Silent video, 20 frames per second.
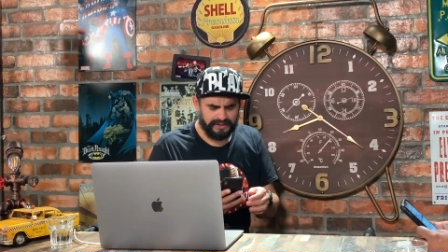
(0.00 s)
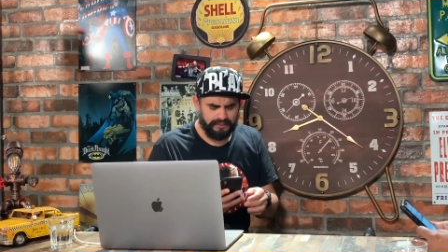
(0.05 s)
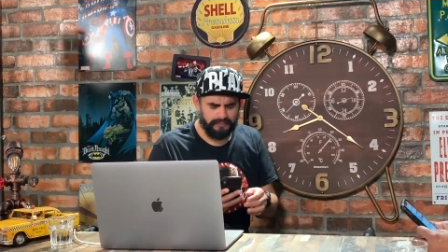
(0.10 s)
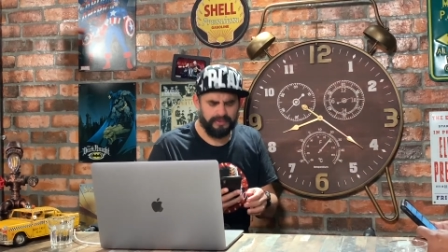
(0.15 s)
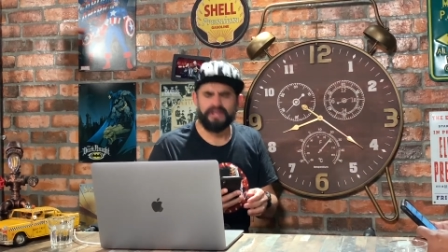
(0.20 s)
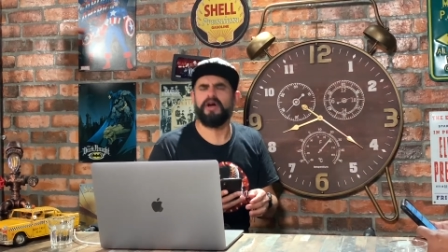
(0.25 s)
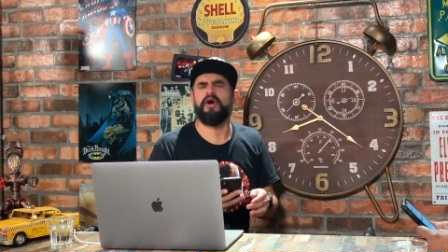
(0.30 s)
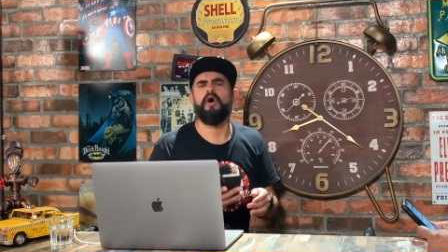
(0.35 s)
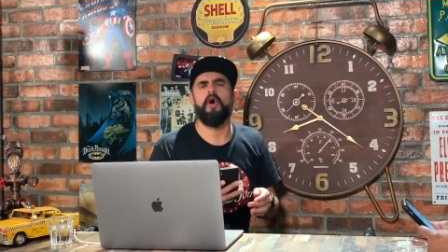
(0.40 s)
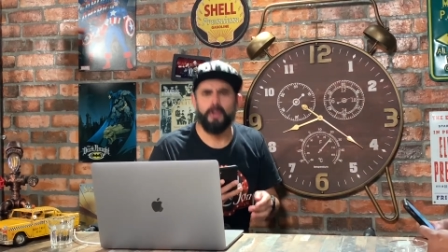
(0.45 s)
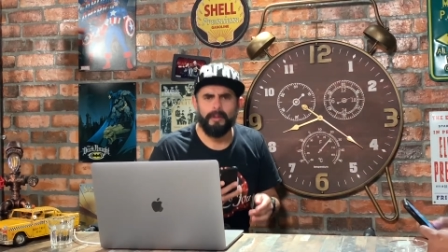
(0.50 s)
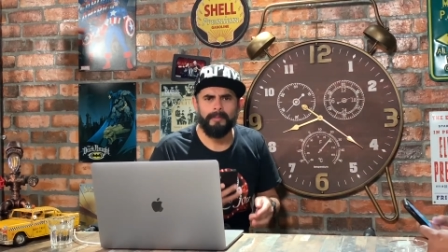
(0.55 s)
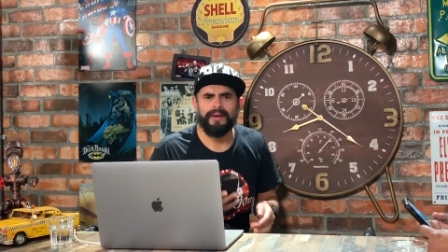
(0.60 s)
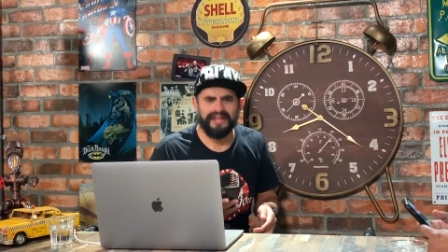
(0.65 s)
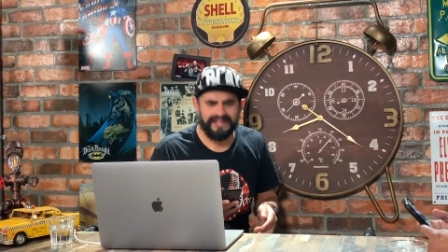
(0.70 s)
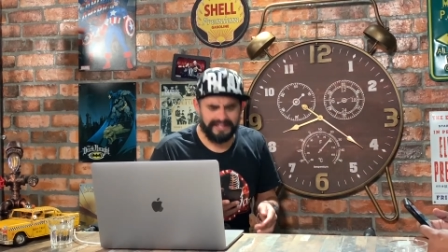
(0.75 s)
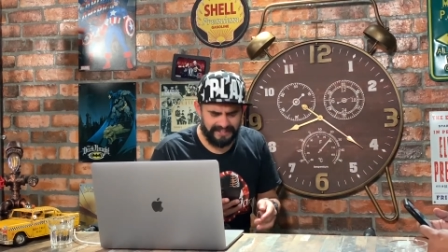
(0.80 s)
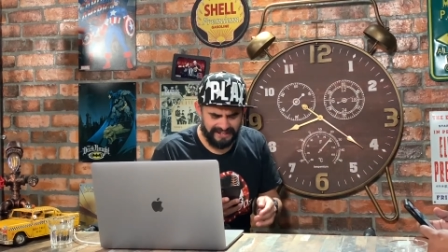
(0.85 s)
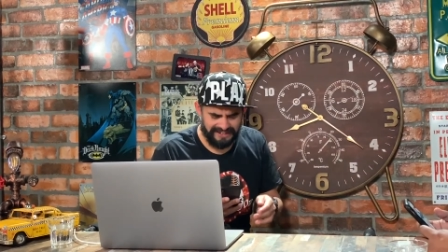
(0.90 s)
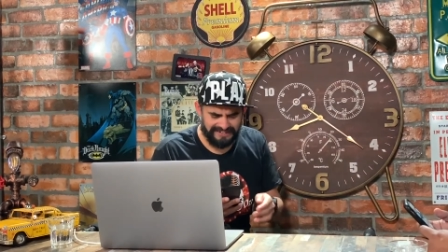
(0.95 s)
With all
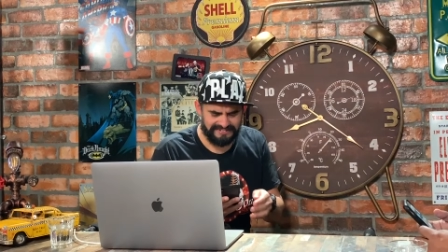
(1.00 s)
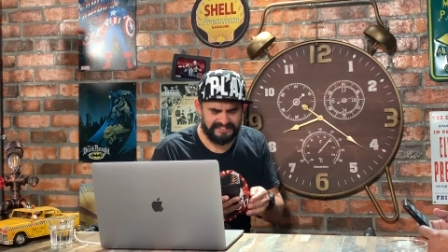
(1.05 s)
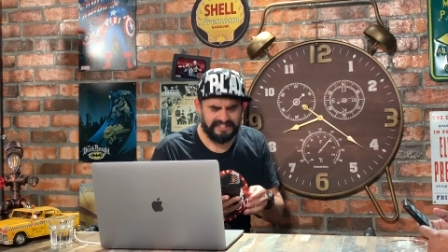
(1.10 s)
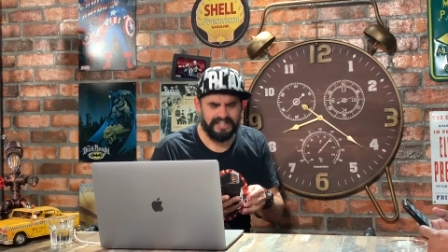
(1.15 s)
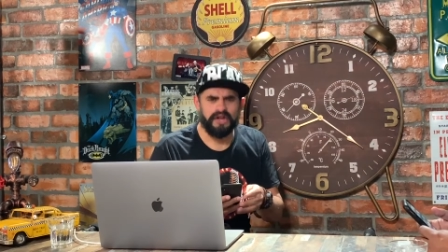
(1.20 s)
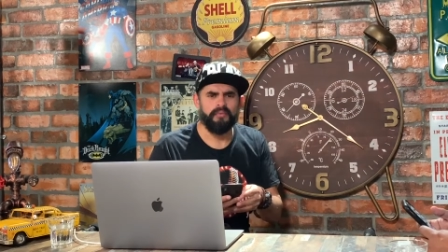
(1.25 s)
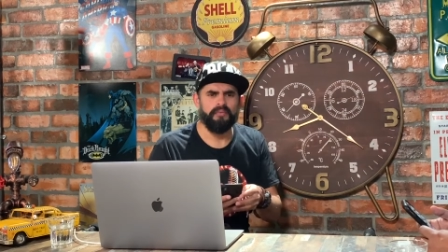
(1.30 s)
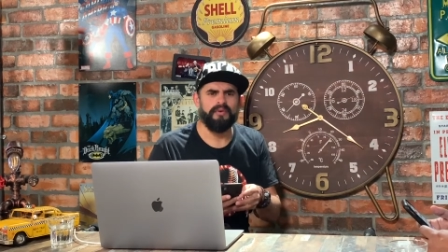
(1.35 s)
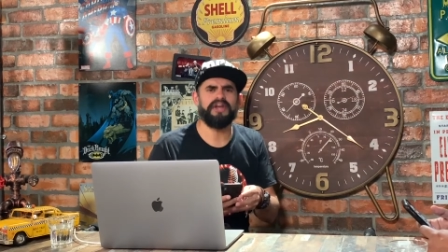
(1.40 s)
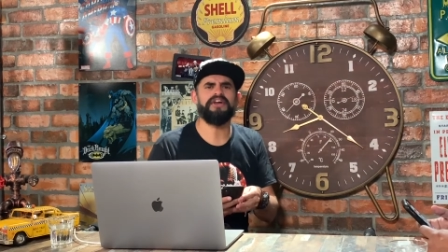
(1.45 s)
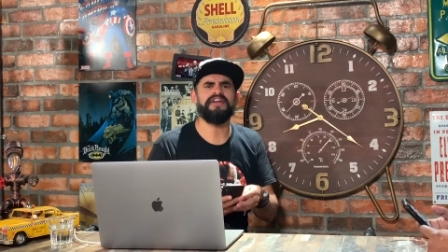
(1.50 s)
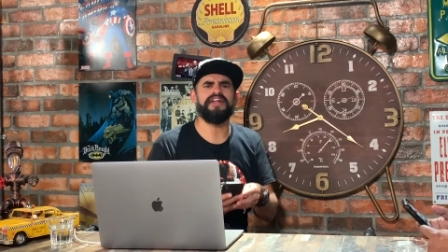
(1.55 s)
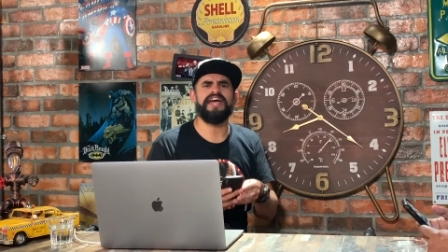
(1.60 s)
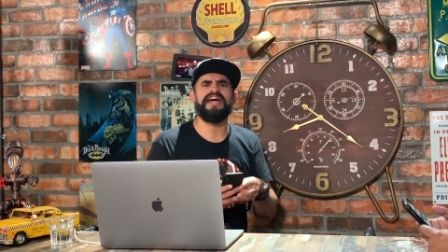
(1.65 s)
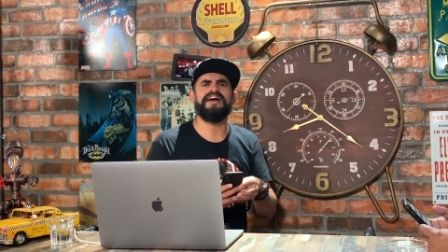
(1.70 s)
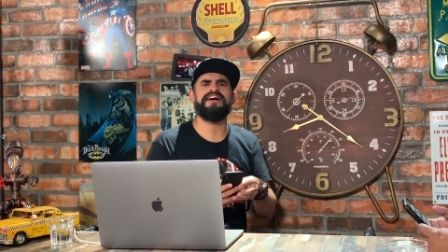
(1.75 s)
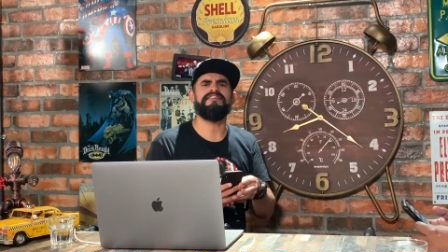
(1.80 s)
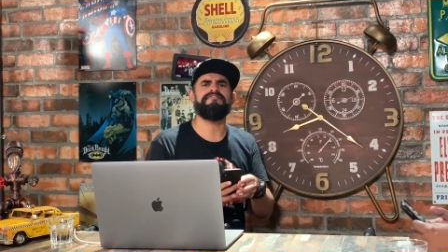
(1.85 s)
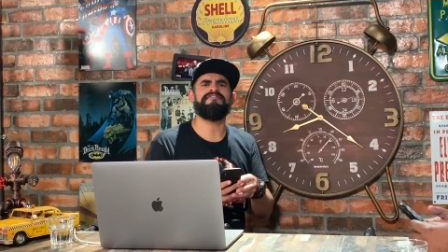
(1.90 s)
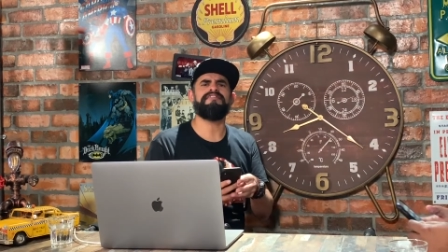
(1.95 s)
my guests, we're gonna
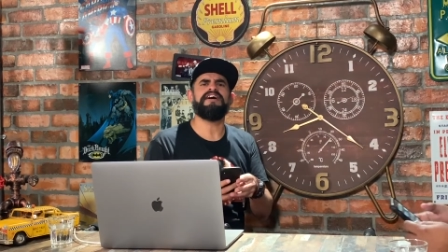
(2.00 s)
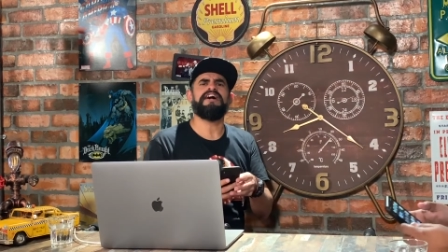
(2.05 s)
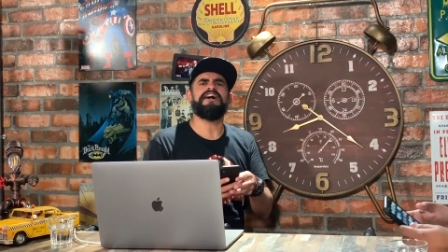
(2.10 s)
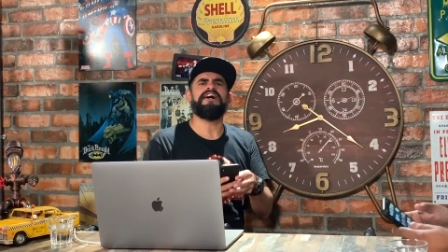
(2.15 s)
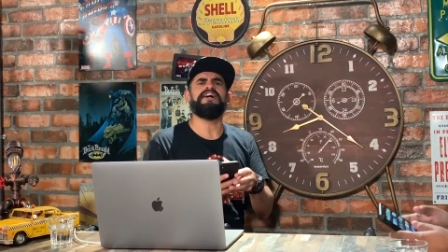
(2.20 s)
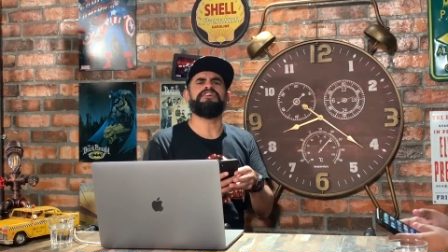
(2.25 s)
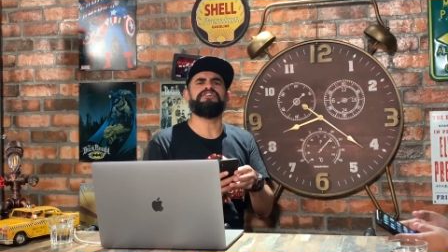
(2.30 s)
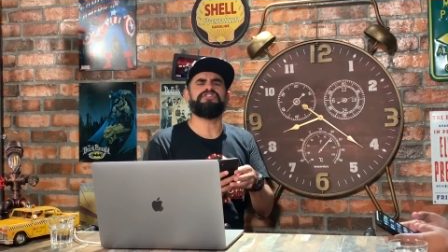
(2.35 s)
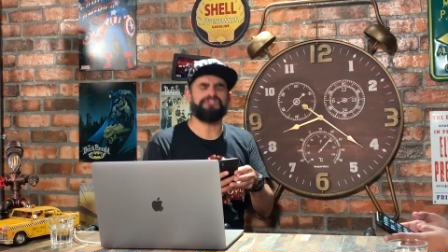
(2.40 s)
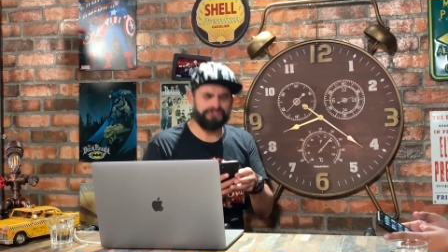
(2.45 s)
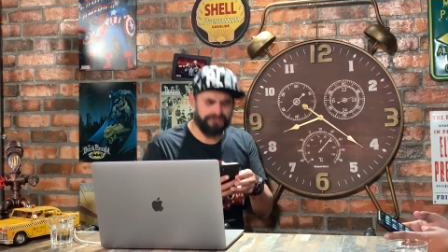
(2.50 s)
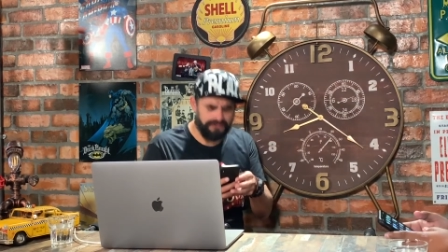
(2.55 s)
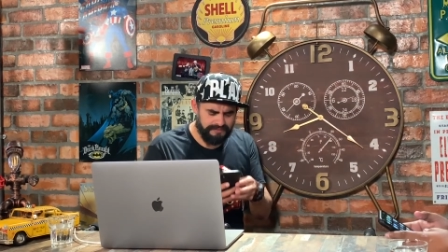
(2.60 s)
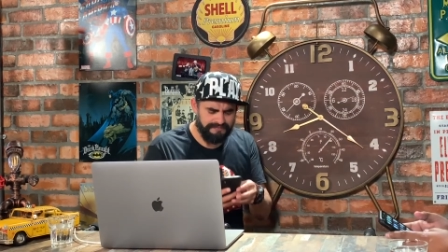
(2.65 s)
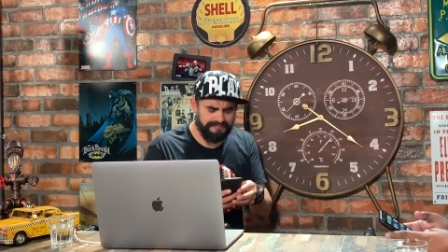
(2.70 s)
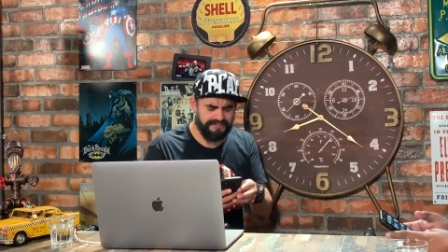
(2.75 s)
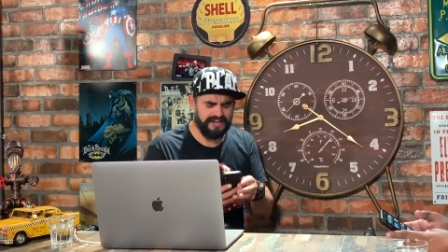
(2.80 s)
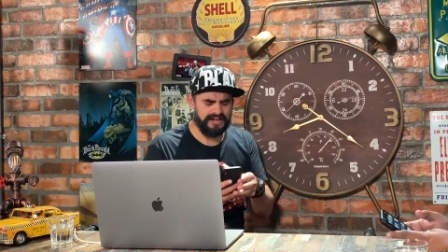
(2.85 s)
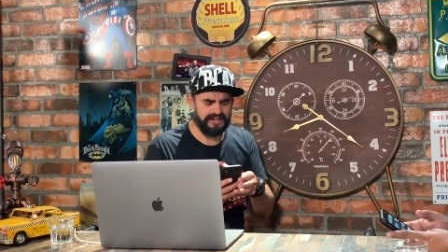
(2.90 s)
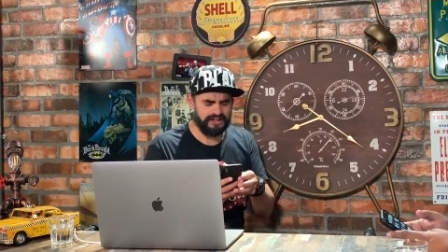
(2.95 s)
have a
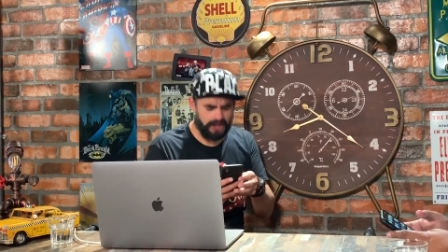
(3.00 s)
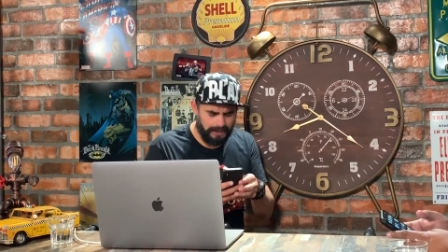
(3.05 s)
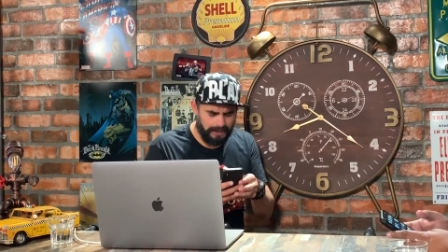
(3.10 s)
trivia